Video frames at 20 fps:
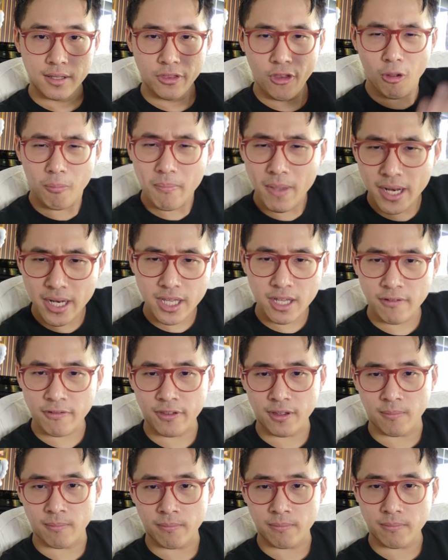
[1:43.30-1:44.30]
not many
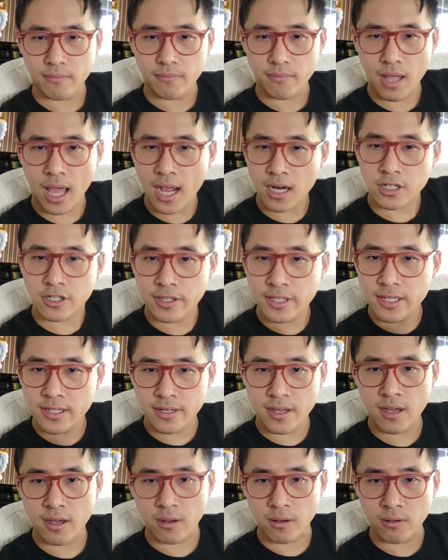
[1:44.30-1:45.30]
of them actually
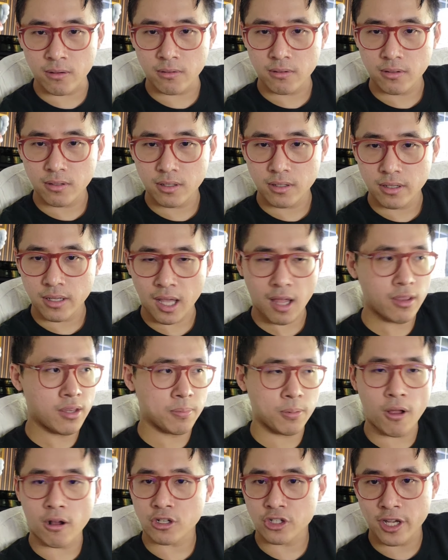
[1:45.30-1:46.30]
know how
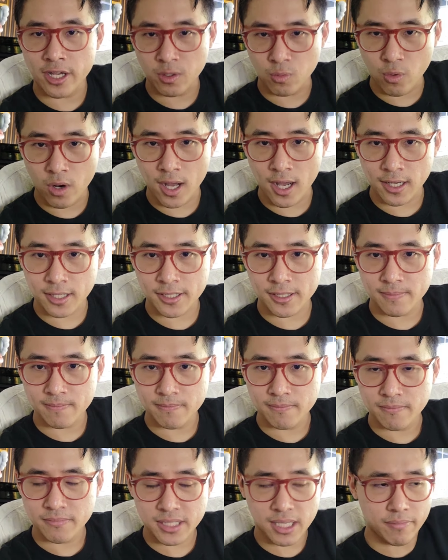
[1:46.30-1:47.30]
the blockchain works.
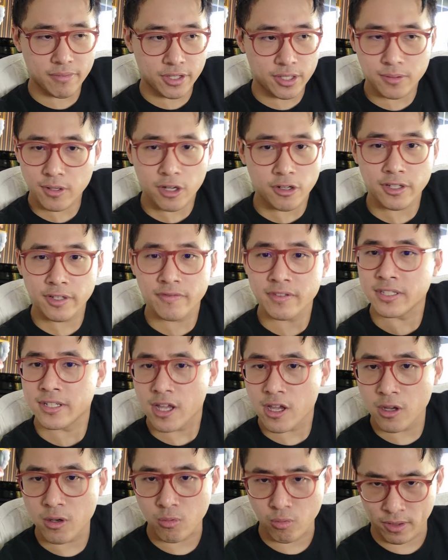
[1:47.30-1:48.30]
Some of them don't even
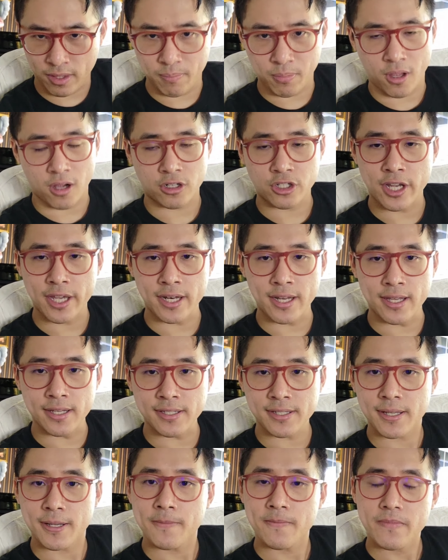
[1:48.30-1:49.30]
know what the blockchain
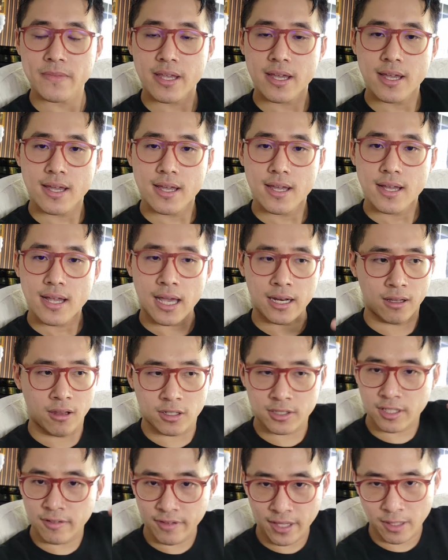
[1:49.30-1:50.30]
is. And a
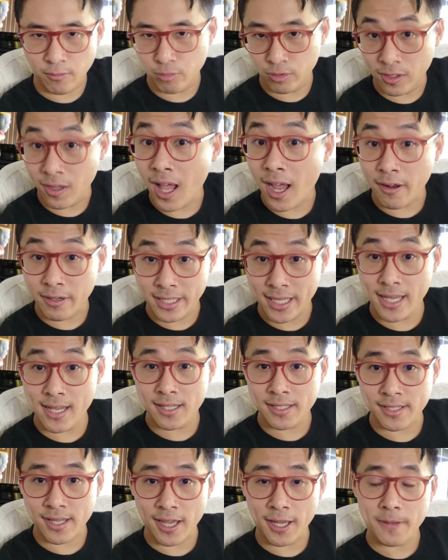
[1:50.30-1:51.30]
lot of them rely on
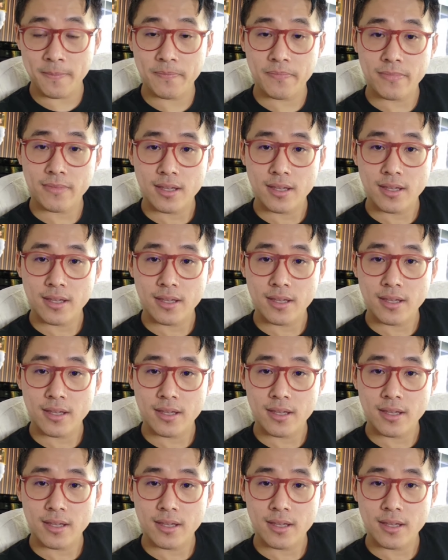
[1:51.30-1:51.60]
hearsay.